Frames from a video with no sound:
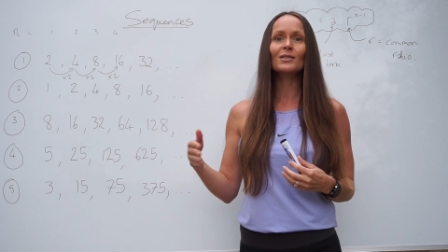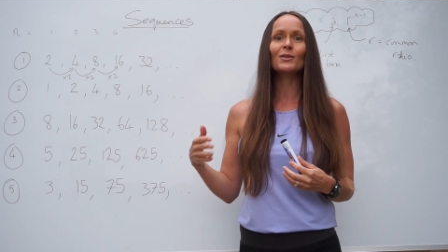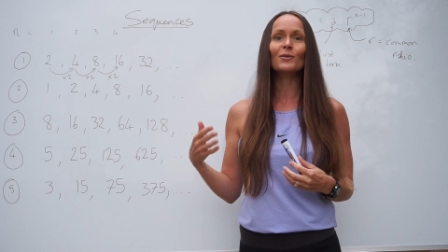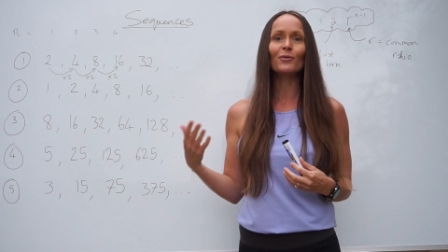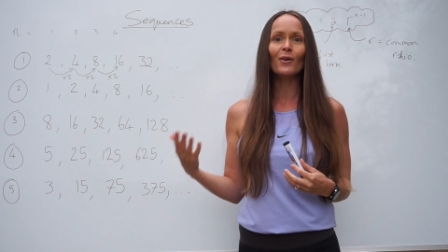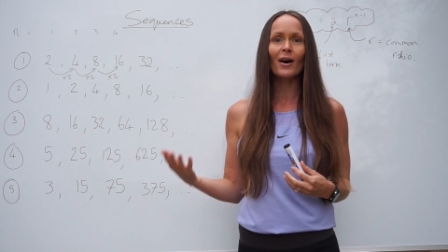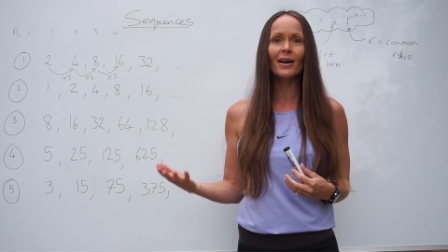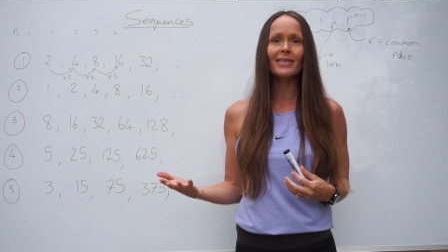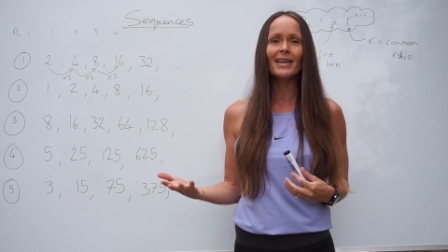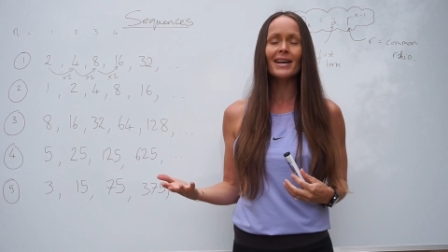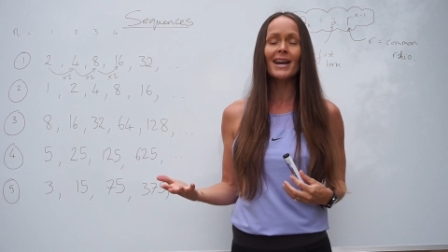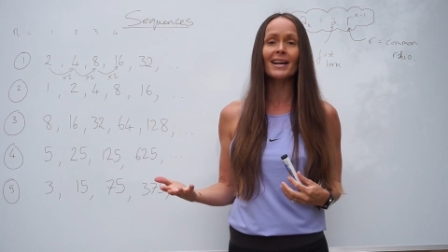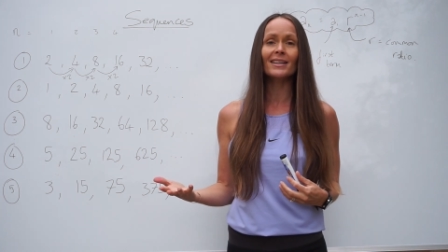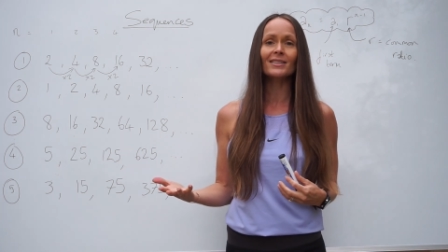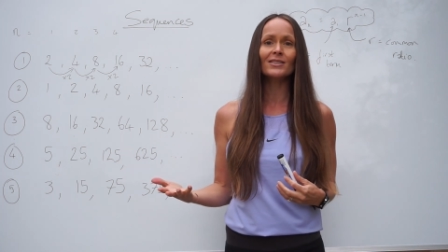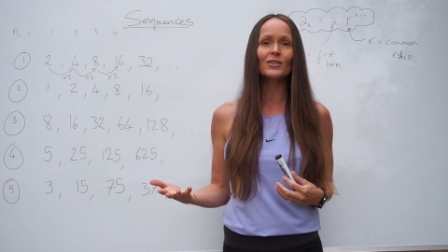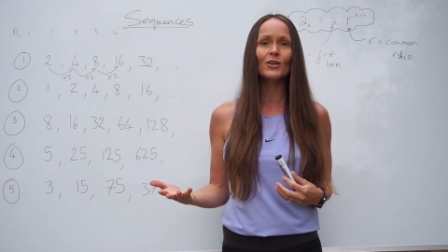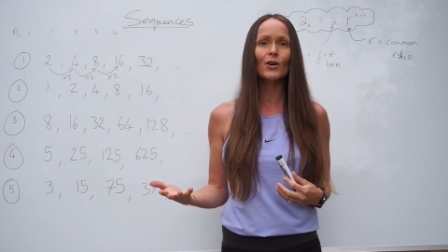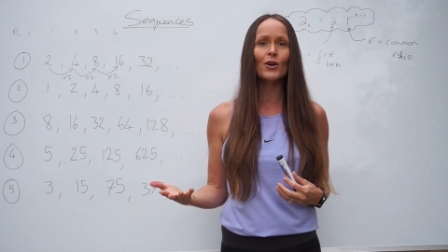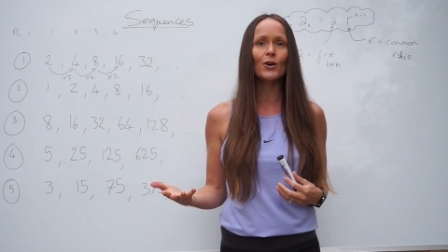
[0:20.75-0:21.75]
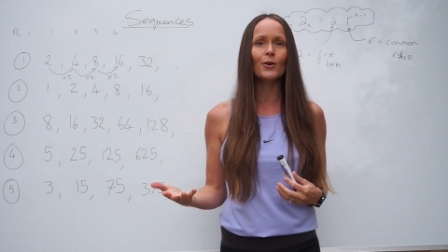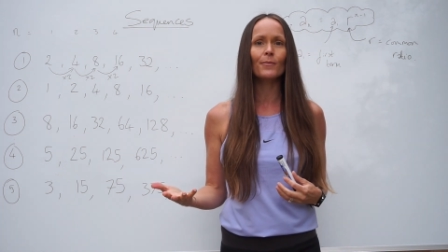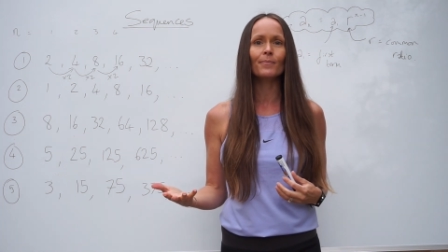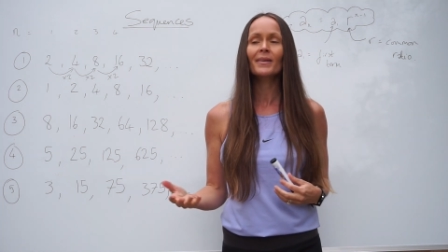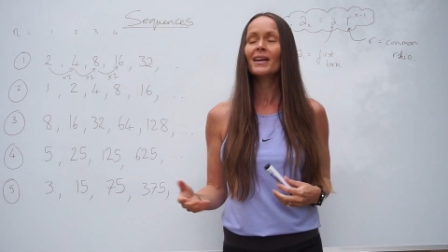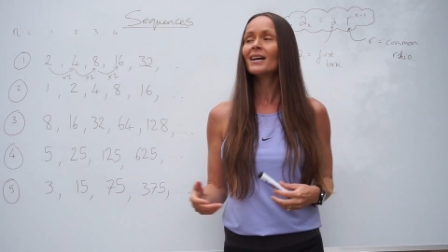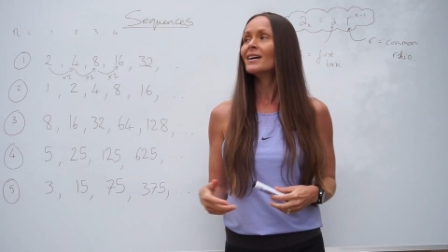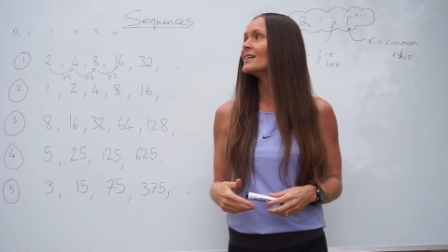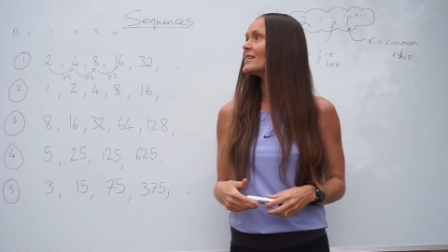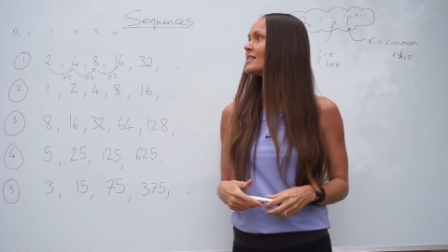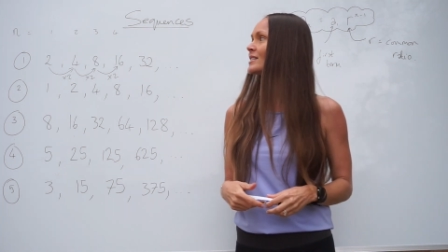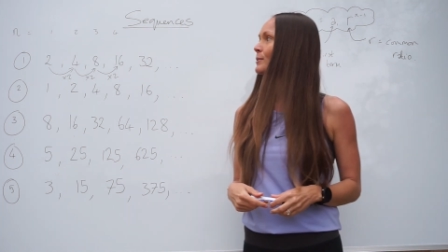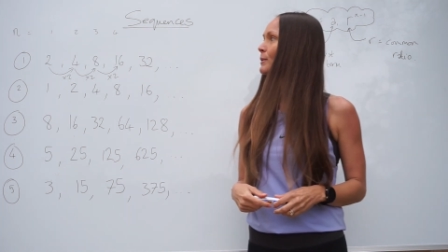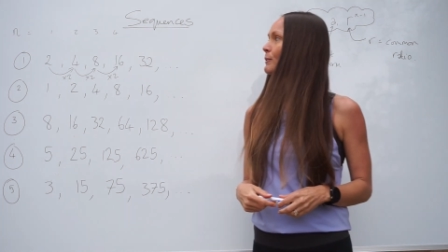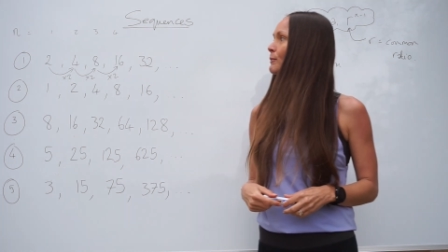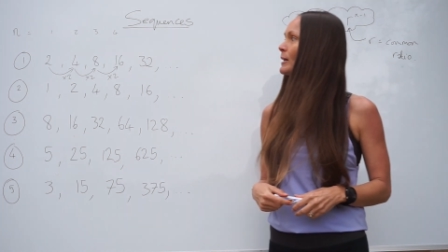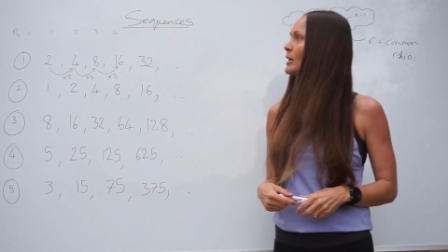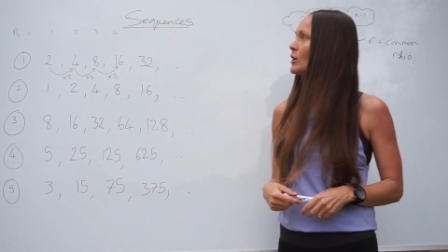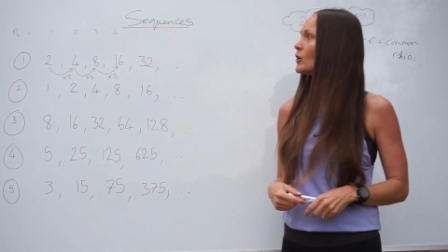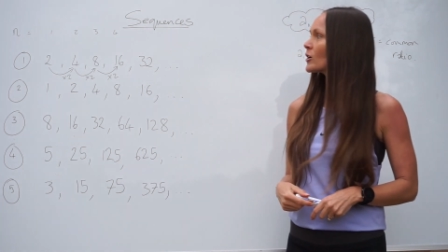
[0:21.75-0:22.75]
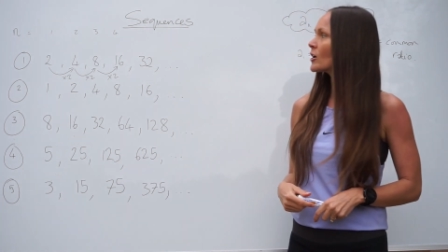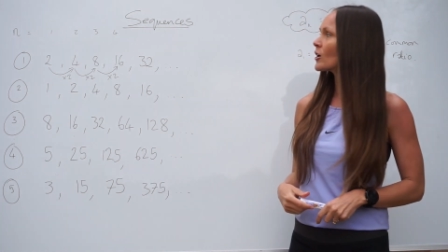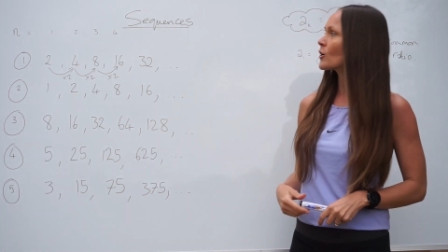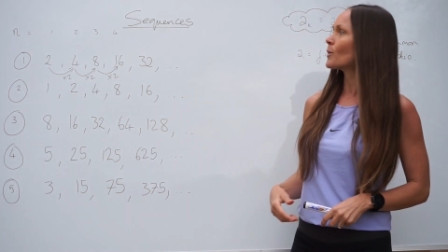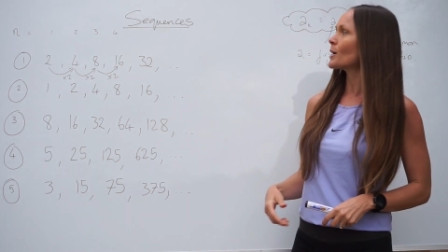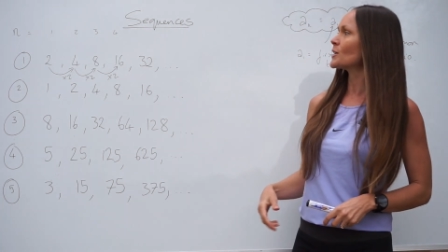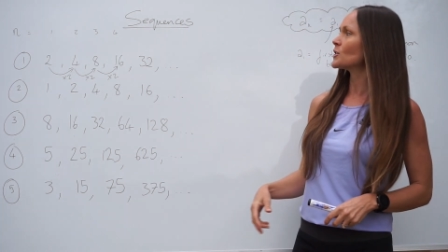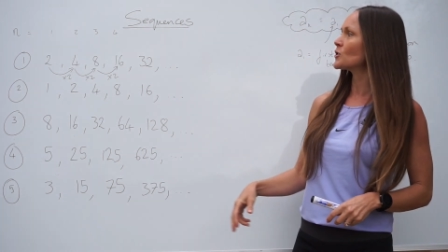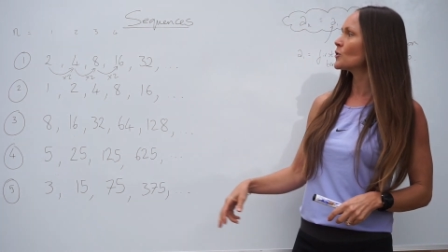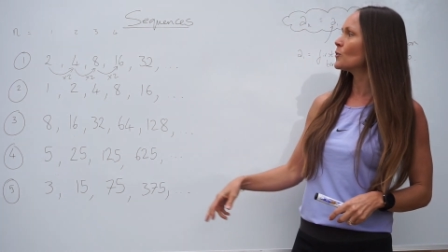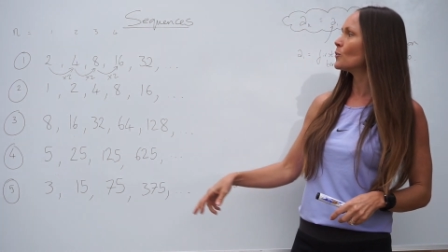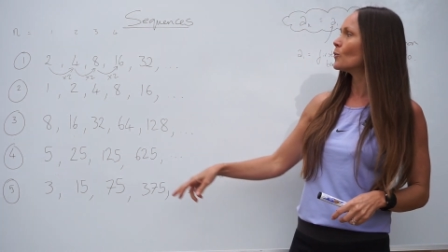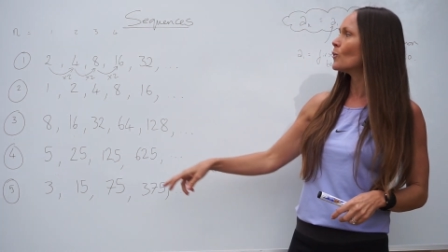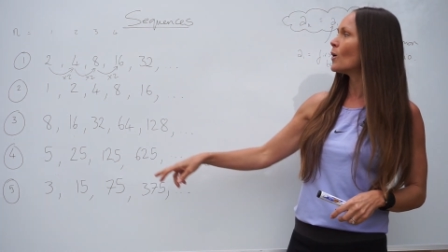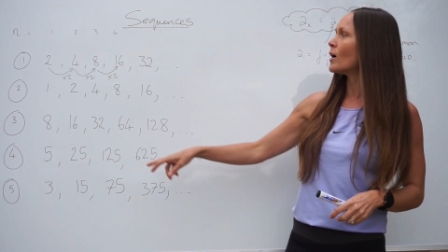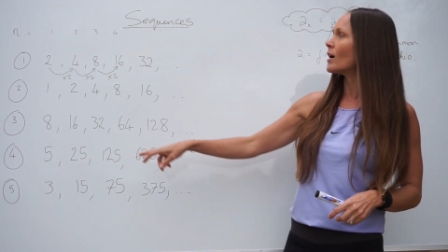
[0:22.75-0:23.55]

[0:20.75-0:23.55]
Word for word: to find the next term. So if we look at question